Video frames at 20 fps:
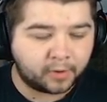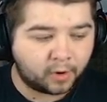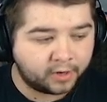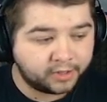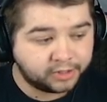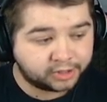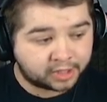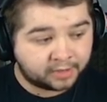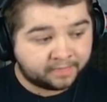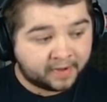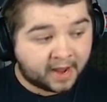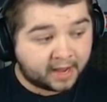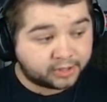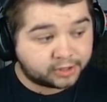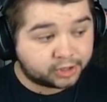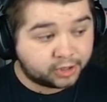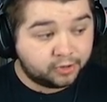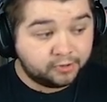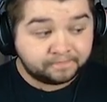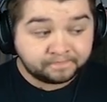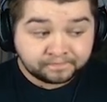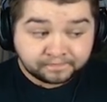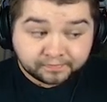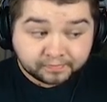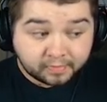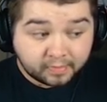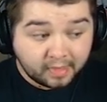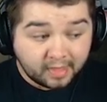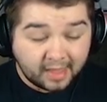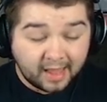points compared to
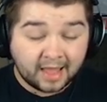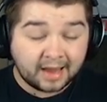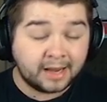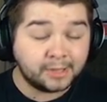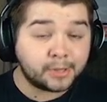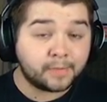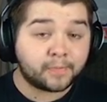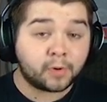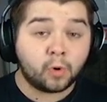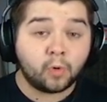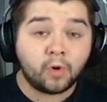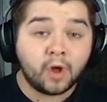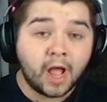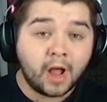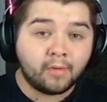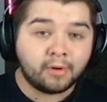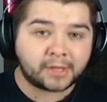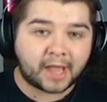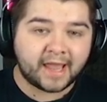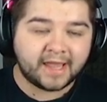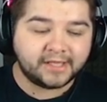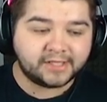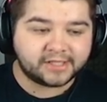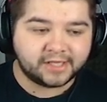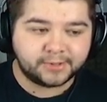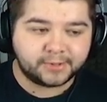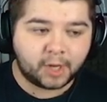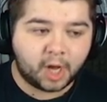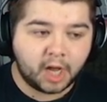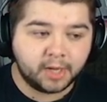Liverpool with
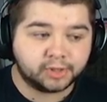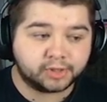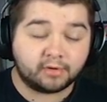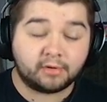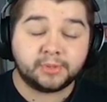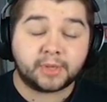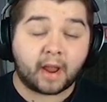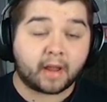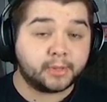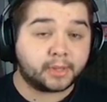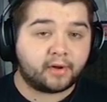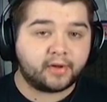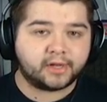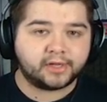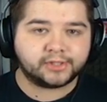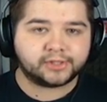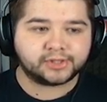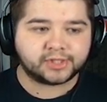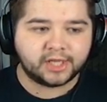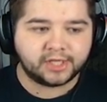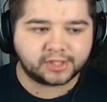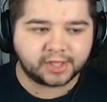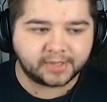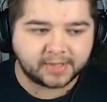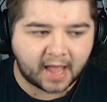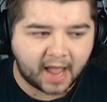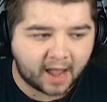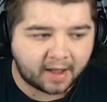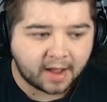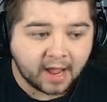85, so a very, very good season
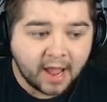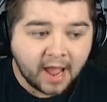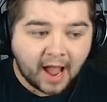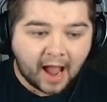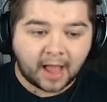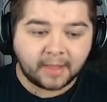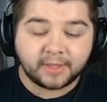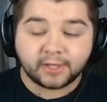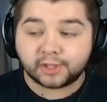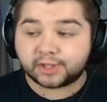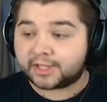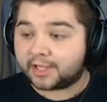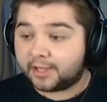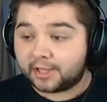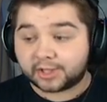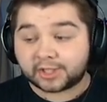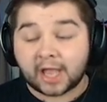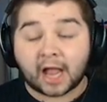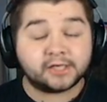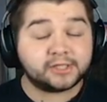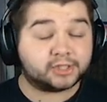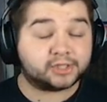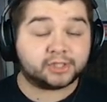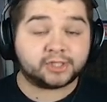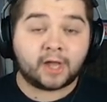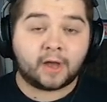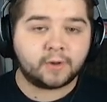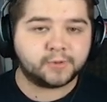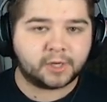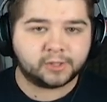there. And this tactic's a
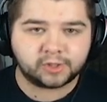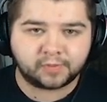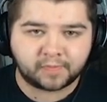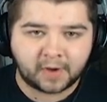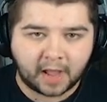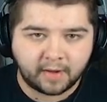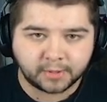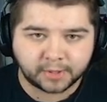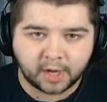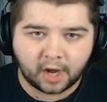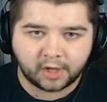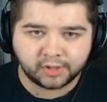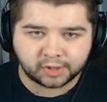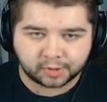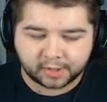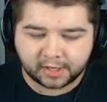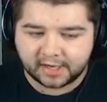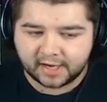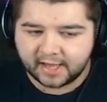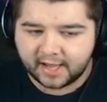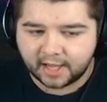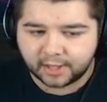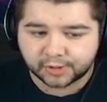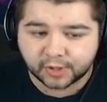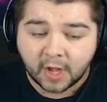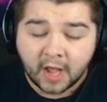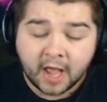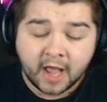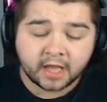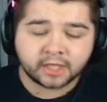ton of fun to play with, guys. It really is.
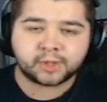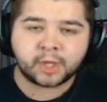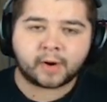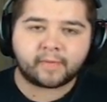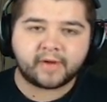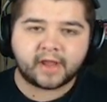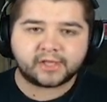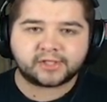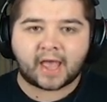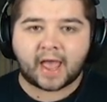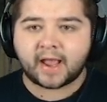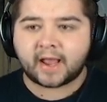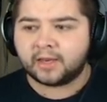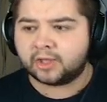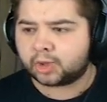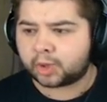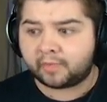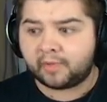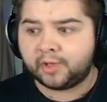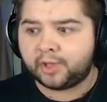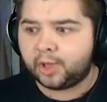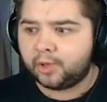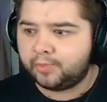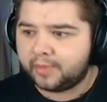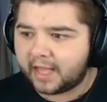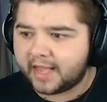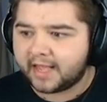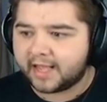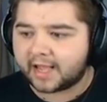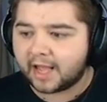It's very attacking. It's very
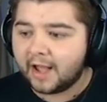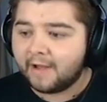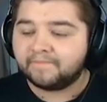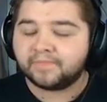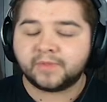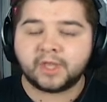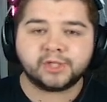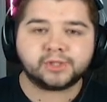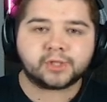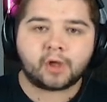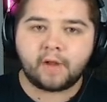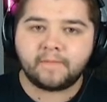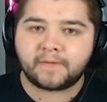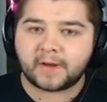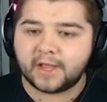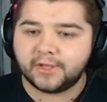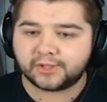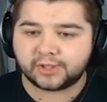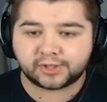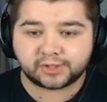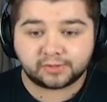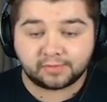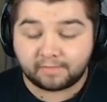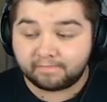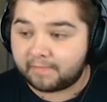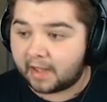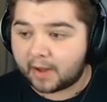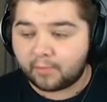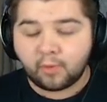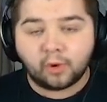unique. This guy plays...
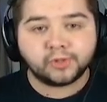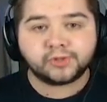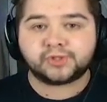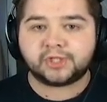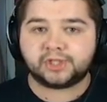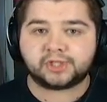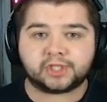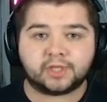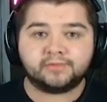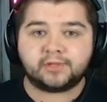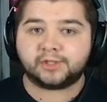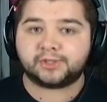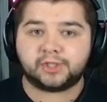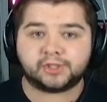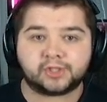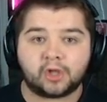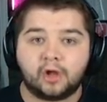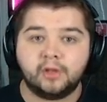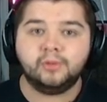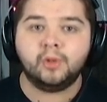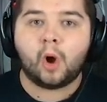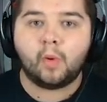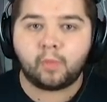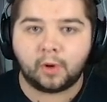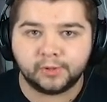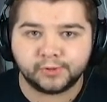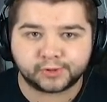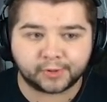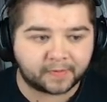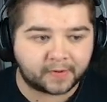What system does this guy not
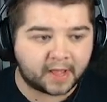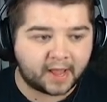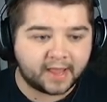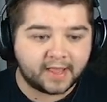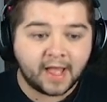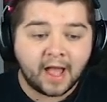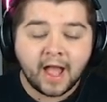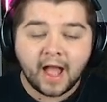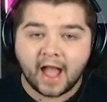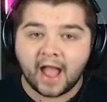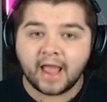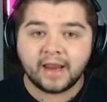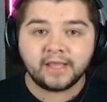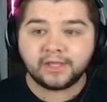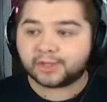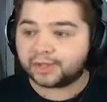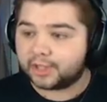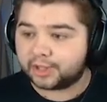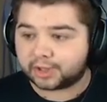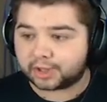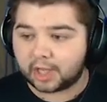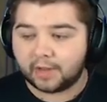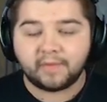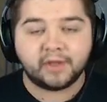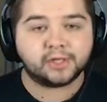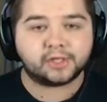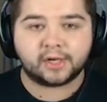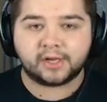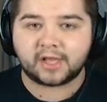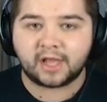want to play? Any system,
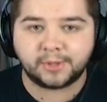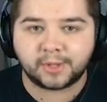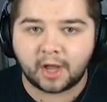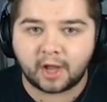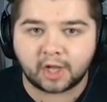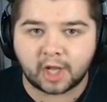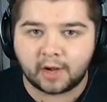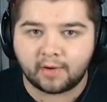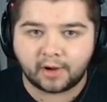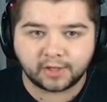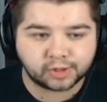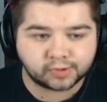he's got to give it a go, I